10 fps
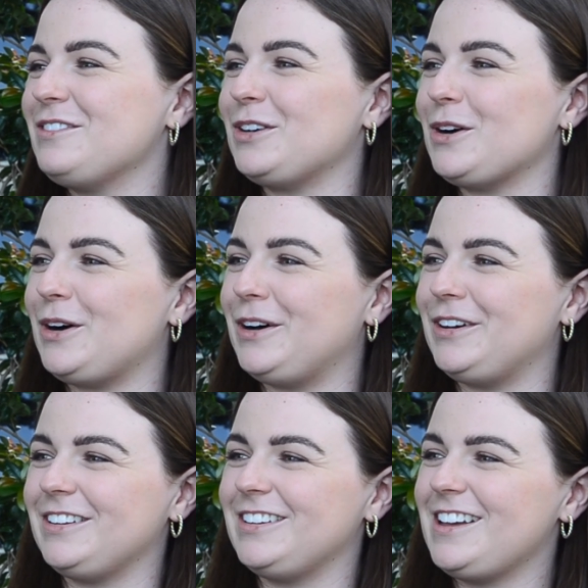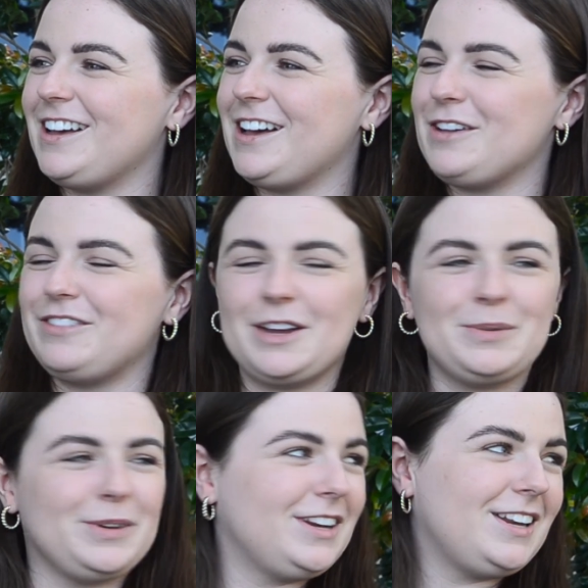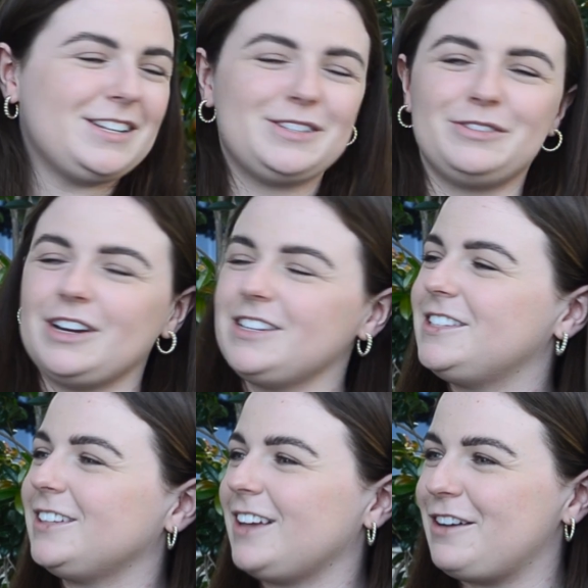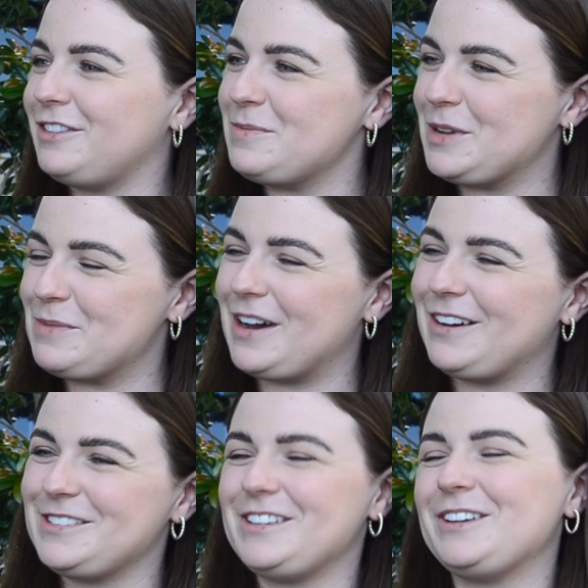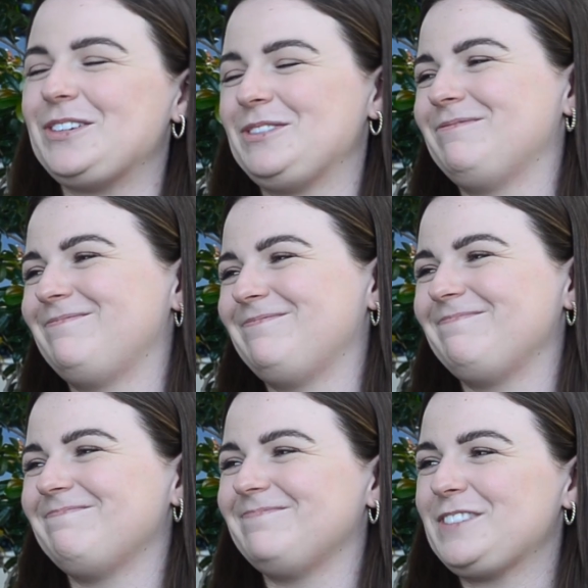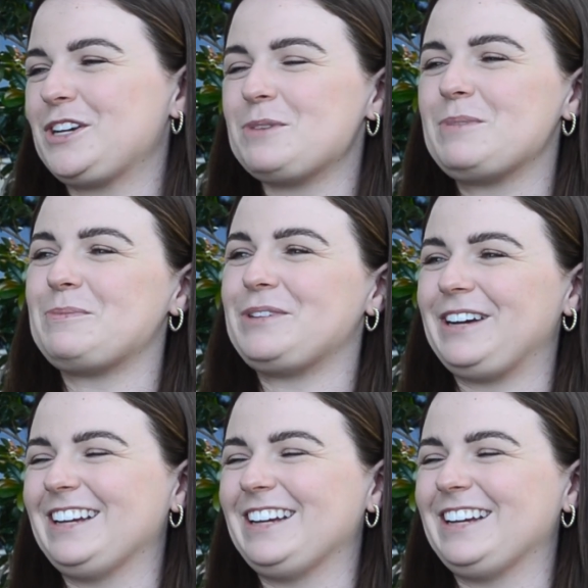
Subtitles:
for all of Edwin and his friends to laugh at me about, so good memory.